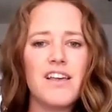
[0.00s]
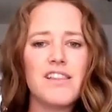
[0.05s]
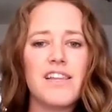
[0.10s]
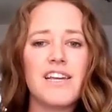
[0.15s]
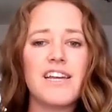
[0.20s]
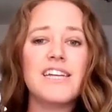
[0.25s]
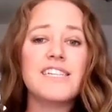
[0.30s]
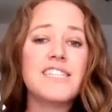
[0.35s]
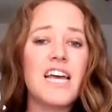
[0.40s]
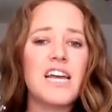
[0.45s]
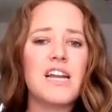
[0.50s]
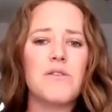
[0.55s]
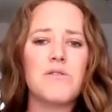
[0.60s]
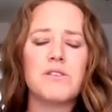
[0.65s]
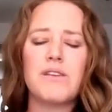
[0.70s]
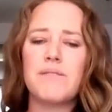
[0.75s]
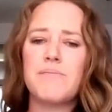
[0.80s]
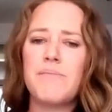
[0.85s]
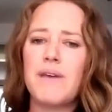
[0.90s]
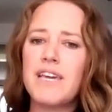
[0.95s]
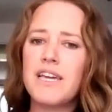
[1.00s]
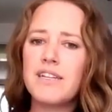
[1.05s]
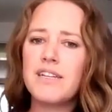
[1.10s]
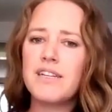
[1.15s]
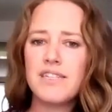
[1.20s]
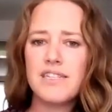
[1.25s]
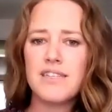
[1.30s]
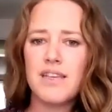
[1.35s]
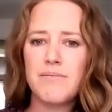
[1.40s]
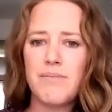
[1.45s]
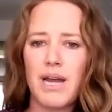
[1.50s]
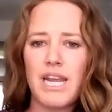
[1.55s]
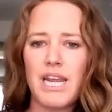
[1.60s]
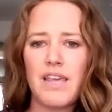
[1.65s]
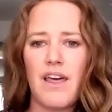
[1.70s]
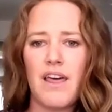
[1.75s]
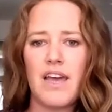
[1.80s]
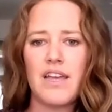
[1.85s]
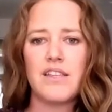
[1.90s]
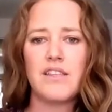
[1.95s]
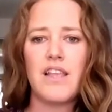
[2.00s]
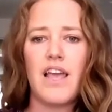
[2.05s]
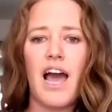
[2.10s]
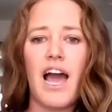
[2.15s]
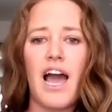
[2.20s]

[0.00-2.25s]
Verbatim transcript: Like I said, I was like making decent money then.